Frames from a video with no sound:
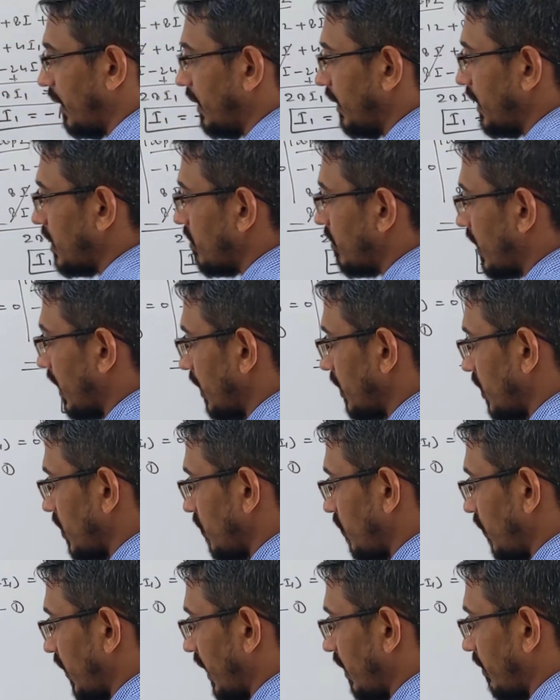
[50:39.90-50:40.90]
in this branch
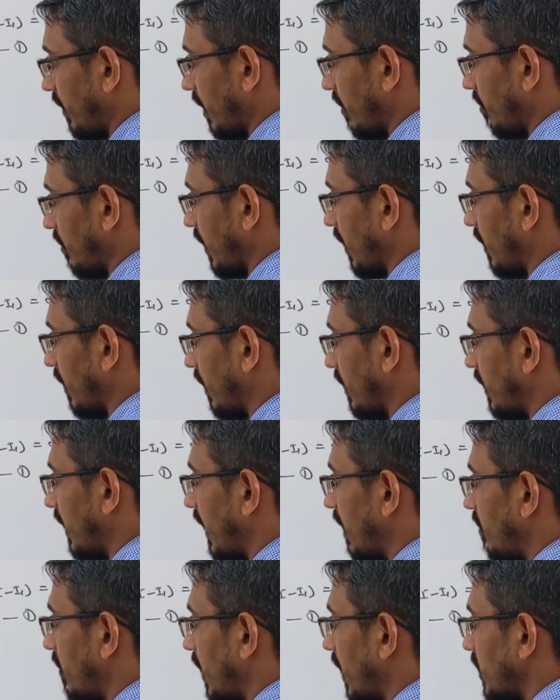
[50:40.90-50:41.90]
is 5 ampere, in
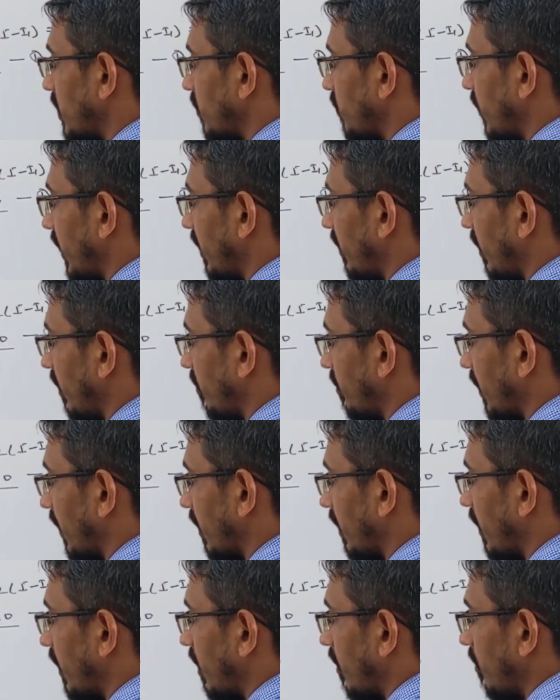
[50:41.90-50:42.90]
that branch 5
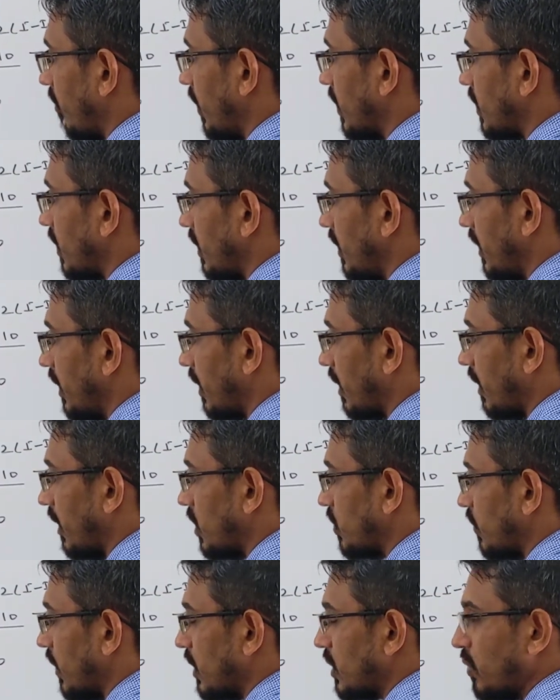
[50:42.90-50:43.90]
ampere, means here
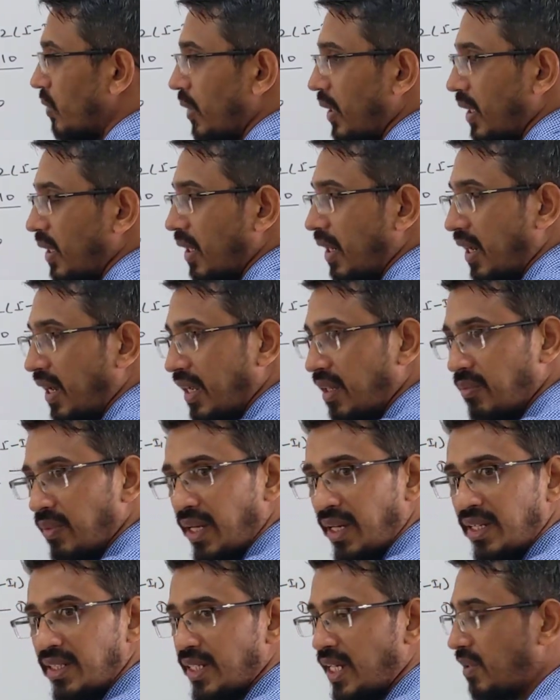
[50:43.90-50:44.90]
current was going I
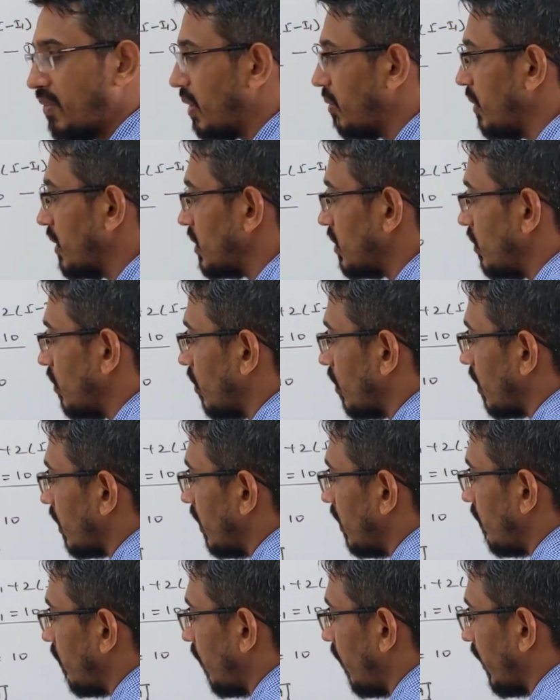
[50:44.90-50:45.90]
minus I1, means no
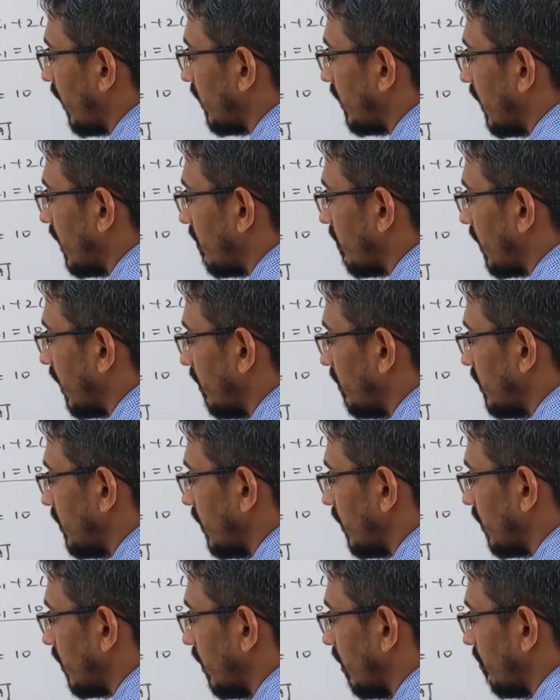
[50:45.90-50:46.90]
current flowing that branch,
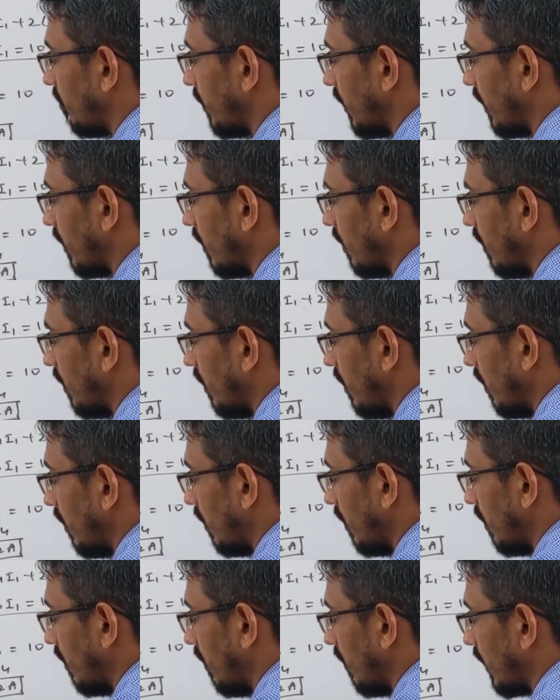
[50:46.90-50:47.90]
0 ampere,
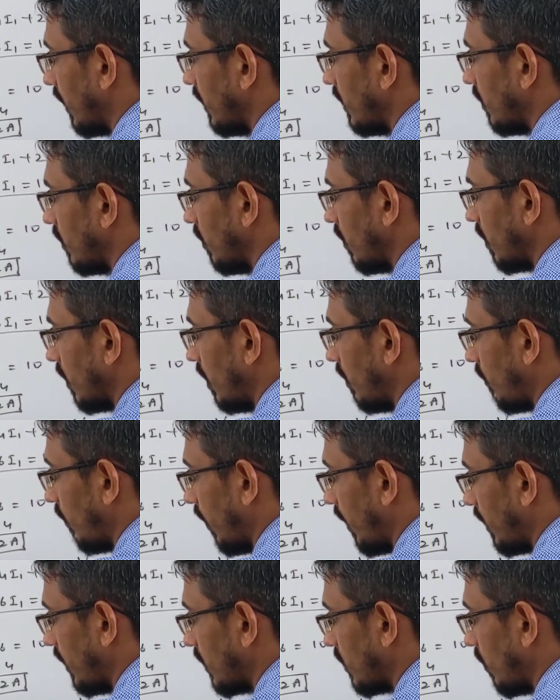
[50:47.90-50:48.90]
okay, no current
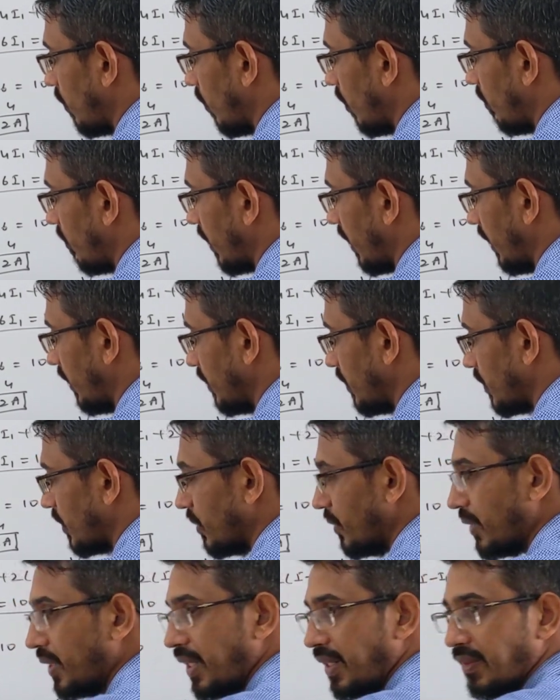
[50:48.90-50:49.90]
flowing this whole branch,
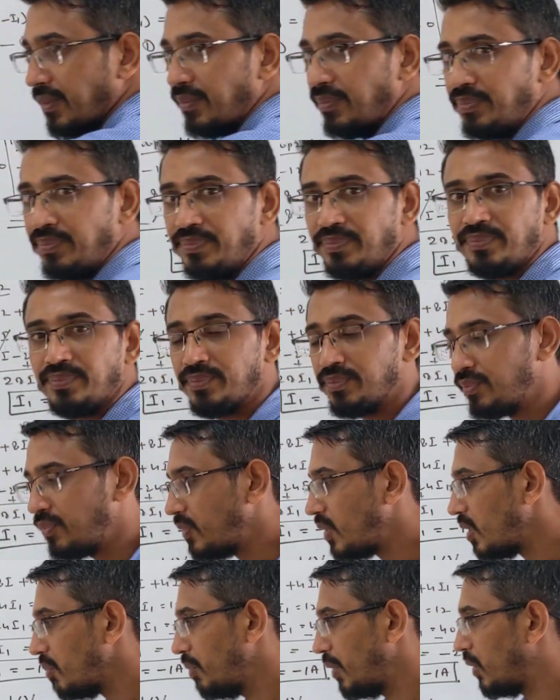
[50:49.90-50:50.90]
okay,
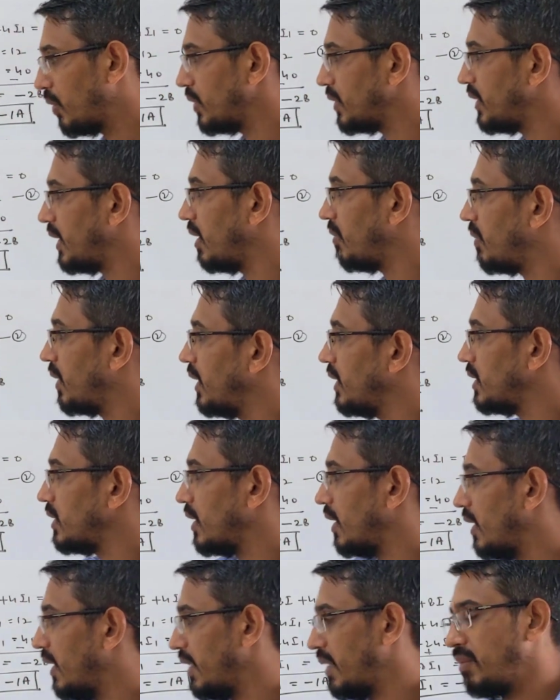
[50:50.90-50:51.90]
because that branch
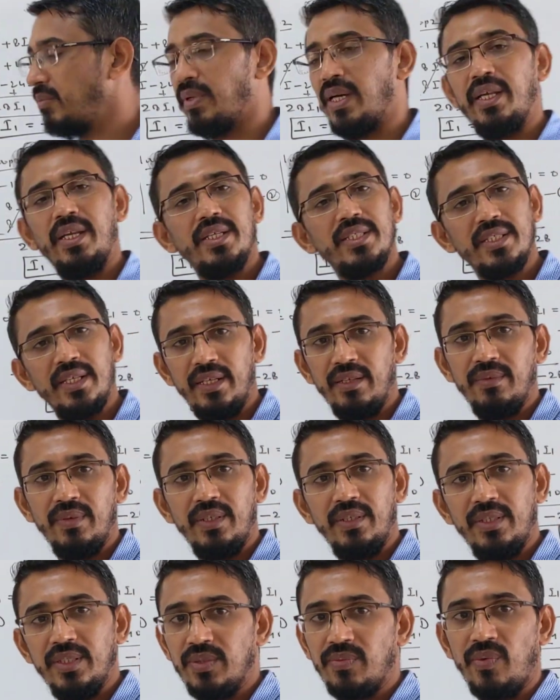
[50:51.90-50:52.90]
I minus
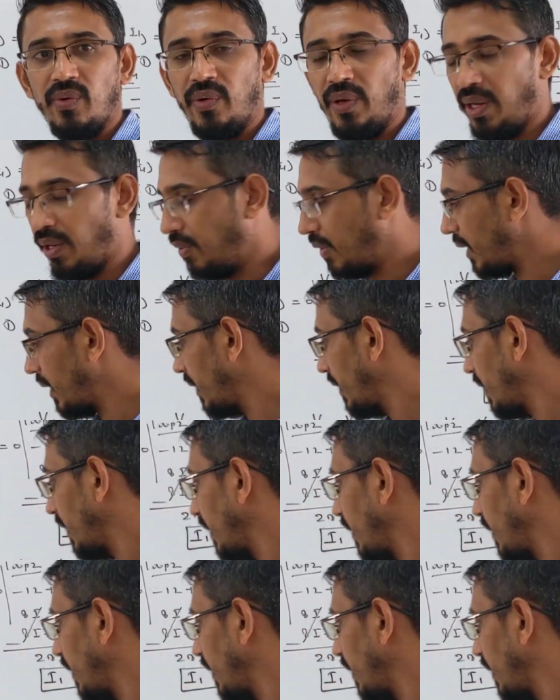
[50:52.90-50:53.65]
I1 is flowing, okay.